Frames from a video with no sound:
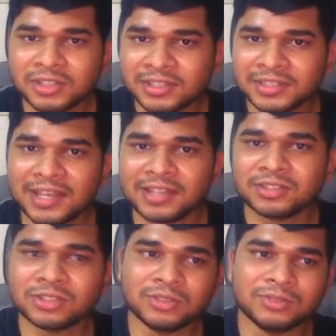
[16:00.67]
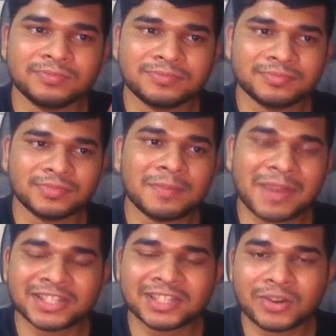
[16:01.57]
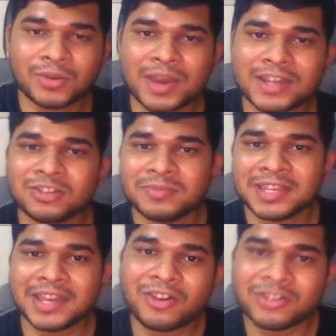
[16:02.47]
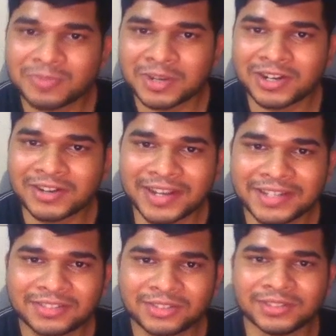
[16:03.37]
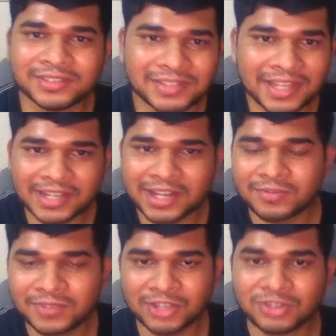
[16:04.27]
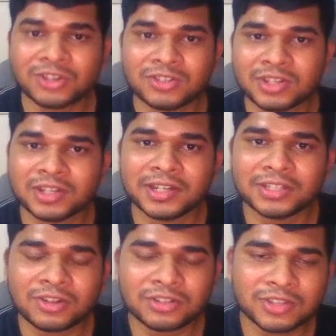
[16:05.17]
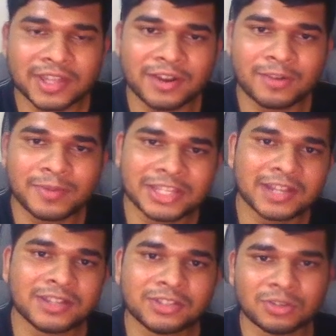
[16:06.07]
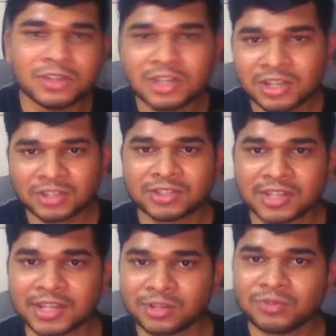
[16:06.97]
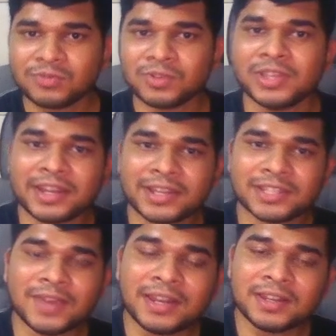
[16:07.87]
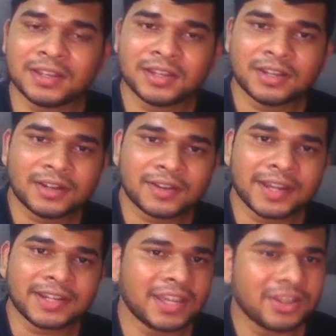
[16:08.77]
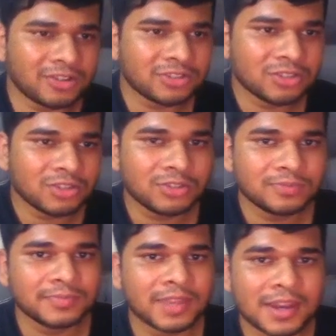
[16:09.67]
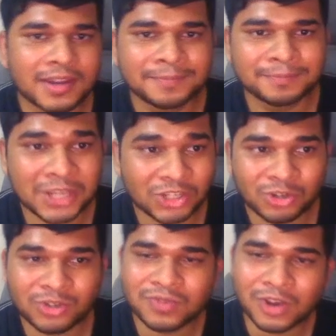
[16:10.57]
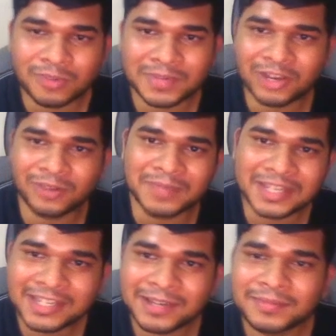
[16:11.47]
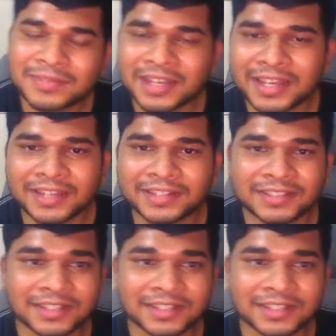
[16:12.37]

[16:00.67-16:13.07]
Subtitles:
yeah, so the mindset required to be an entrepreneur, right? So that kind of videos also there on my channel, so stay tuned for that as well, right? And also make sure to follow me on Medium, and